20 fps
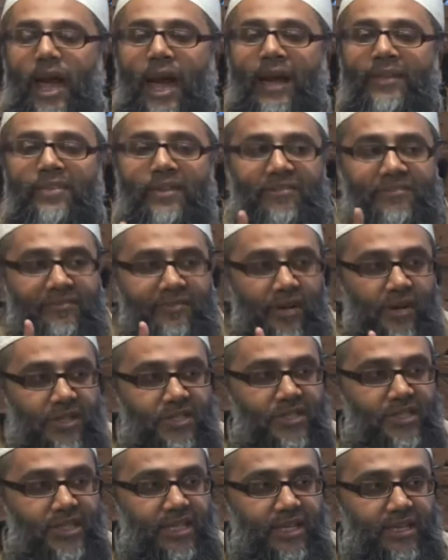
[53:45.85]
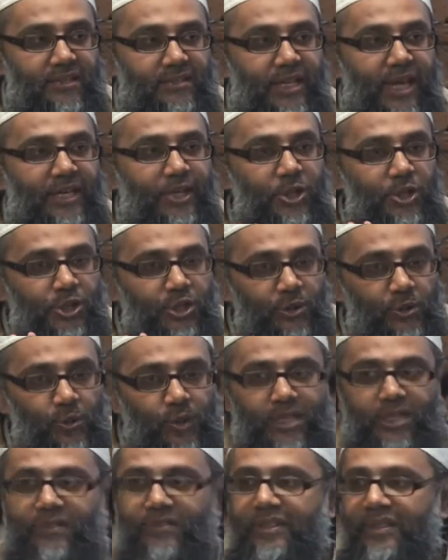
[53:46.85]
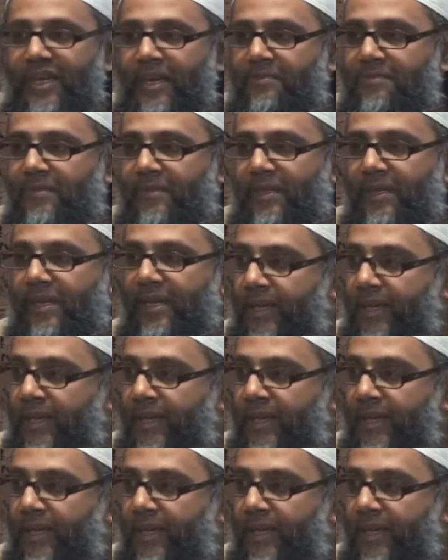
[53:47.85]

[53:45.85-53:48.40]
And the first thing that you should wish for them,